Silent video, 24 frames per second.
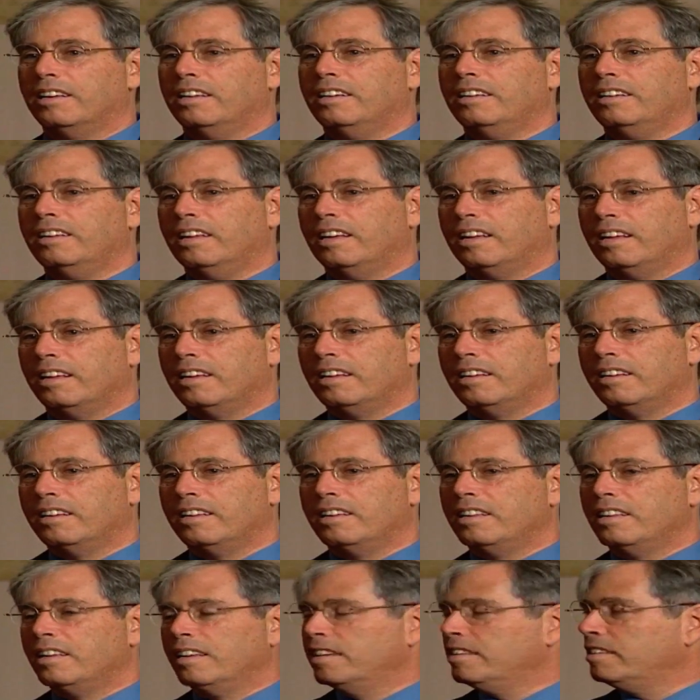as a
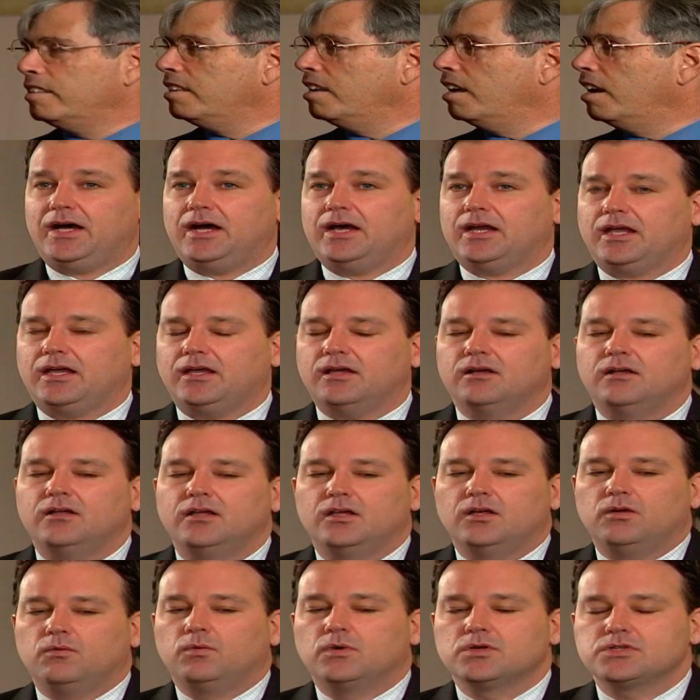stressor to the body.
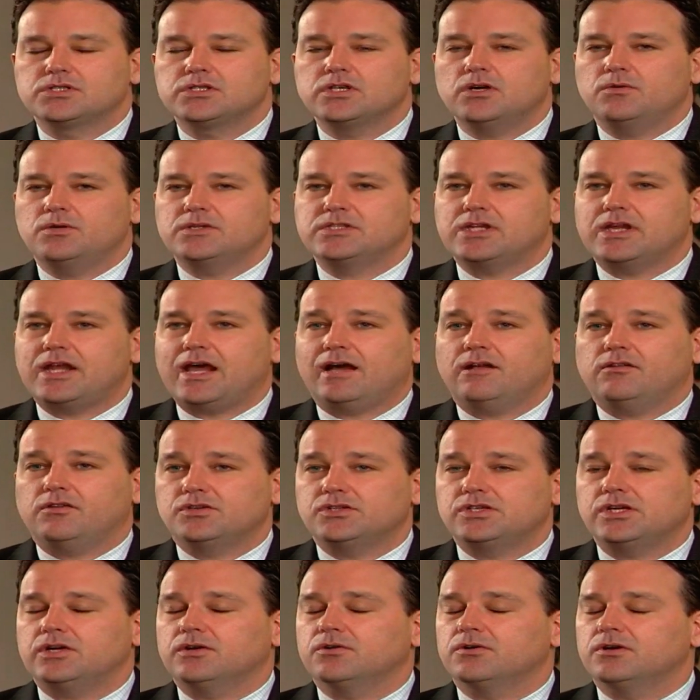Well, so is an
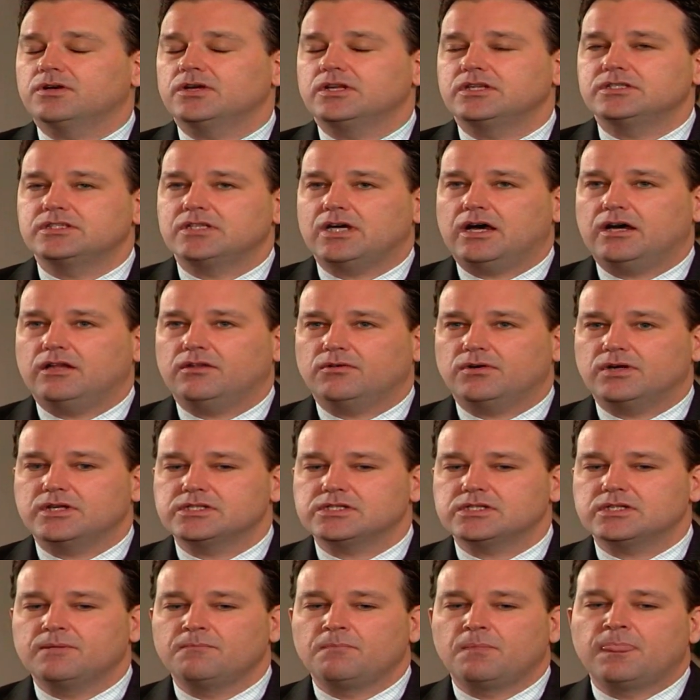allergy or an
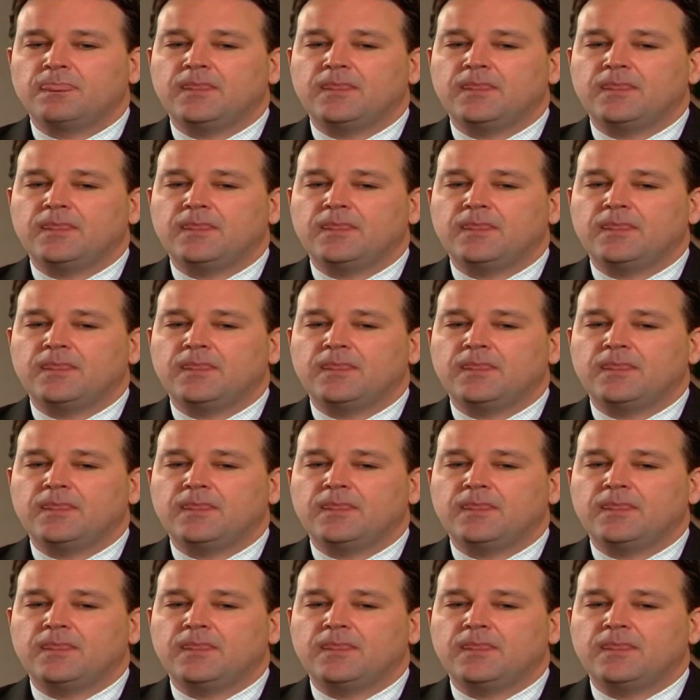intolerance.